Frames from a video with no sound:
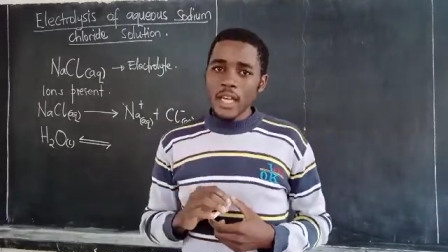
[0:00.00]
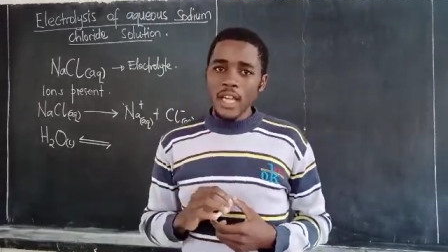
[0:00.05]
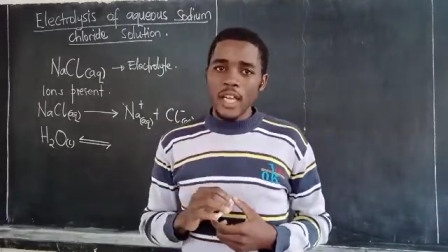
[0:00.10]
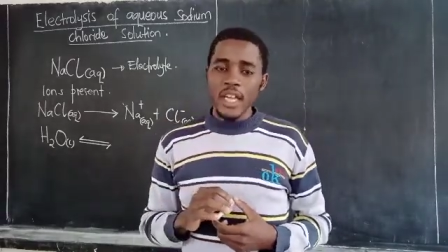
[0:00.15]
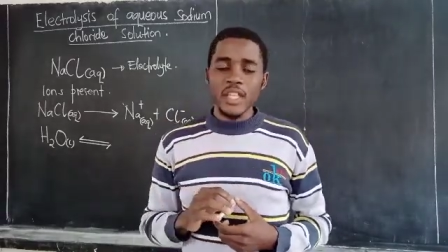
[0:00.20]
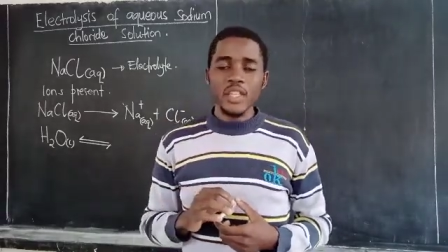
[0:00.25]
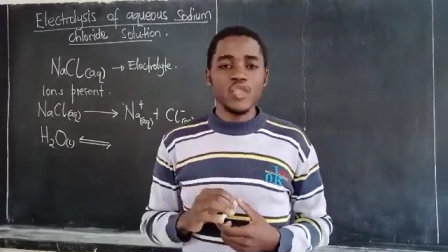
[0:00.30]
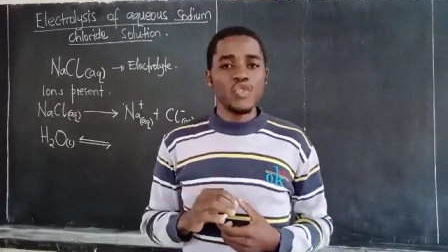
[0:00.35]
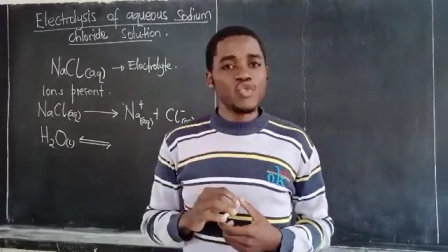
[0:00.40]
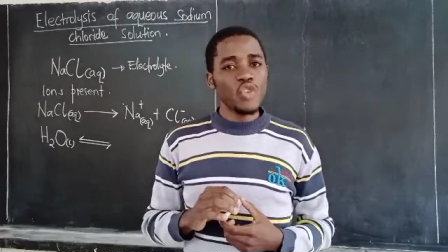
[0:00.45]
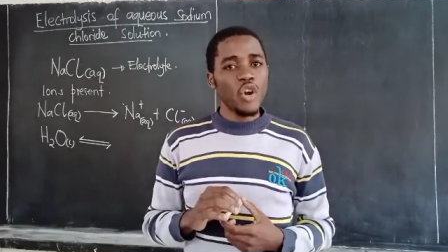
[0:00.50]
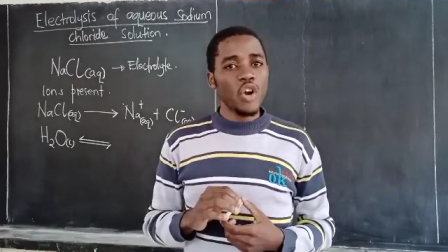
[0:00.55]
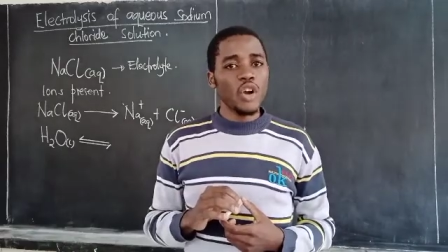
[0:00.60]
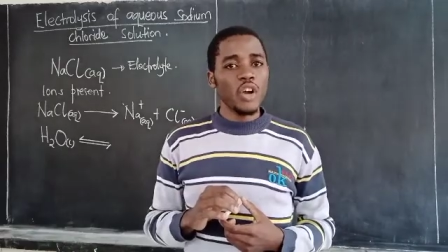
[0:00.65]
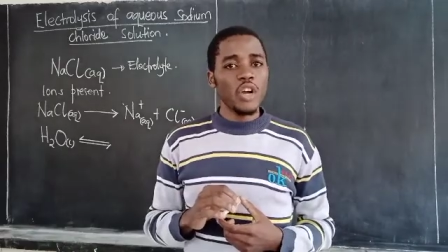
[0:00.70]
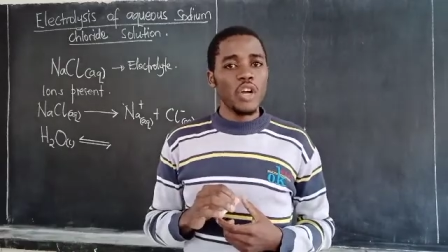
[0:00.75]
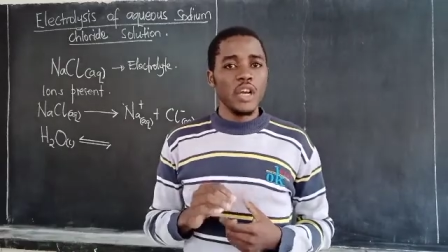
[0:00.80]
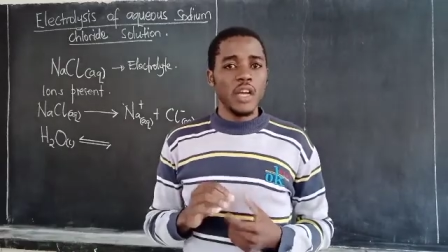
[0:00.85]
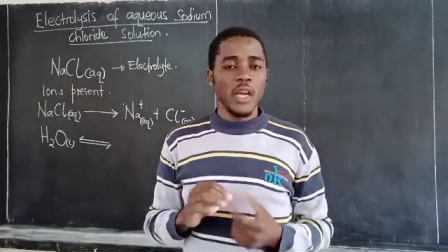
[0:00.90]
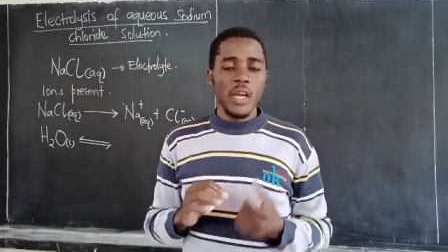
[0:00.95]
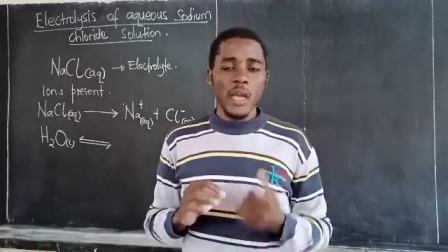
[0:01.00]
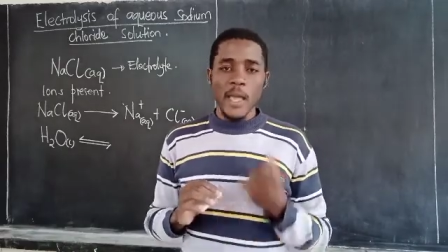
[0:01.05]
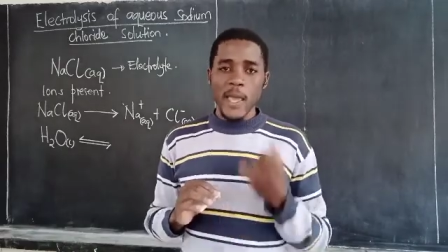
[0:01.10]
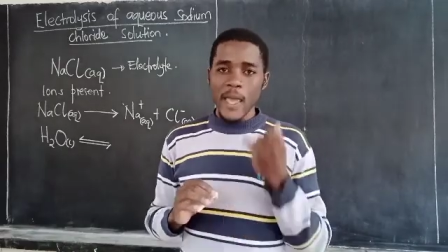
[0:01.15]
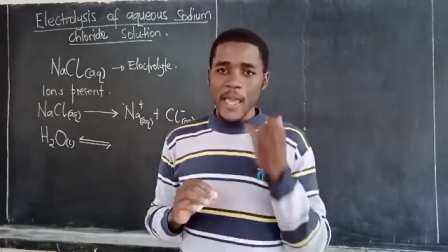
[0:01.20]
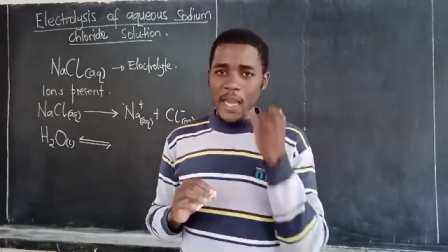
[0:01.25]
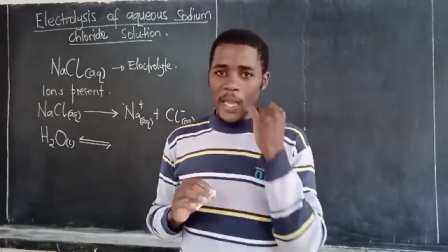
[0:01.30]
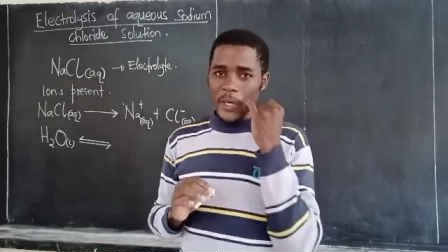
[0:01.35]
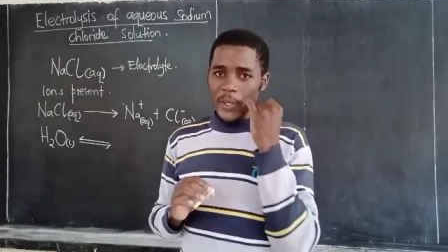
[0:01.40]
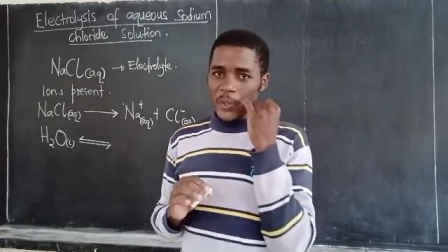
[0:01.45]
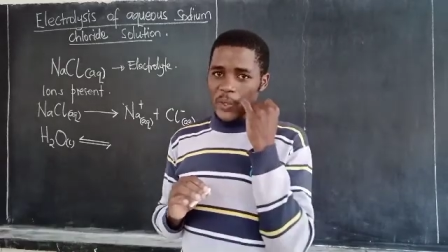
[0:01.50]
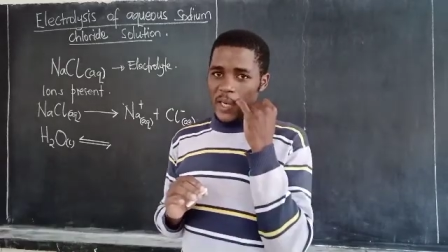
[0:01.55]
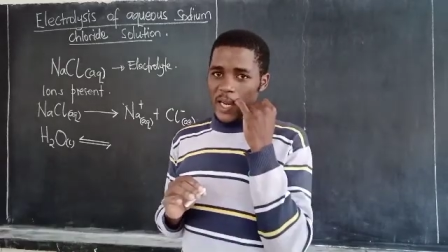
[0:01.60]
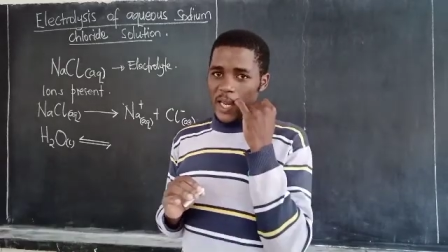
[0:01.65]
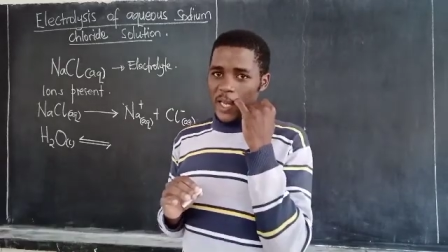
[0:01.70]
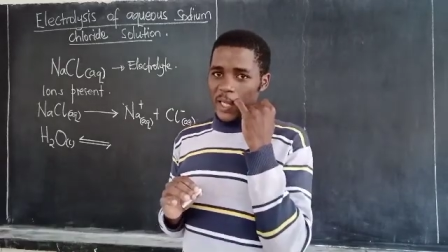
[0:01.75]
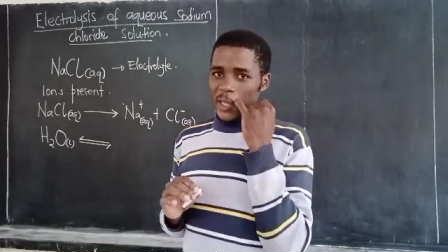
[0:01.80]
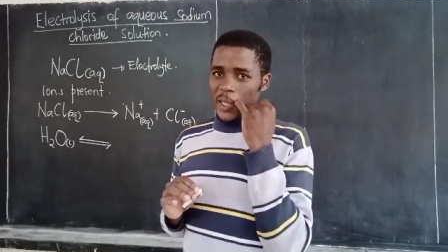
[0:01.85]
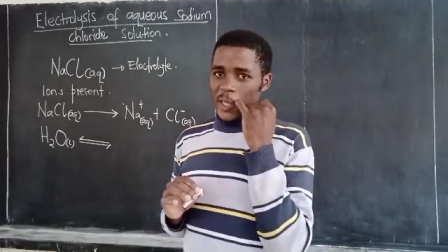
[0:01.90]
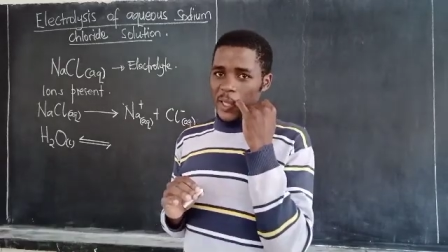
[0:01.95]
a strong
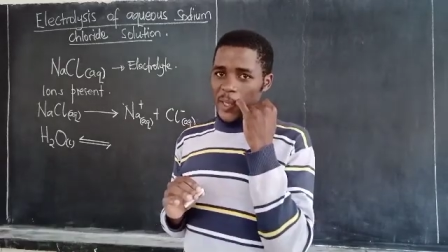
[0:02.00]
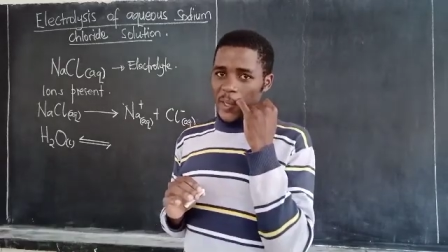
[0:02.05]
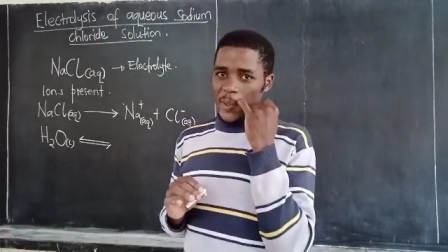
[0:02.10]
electrolyte.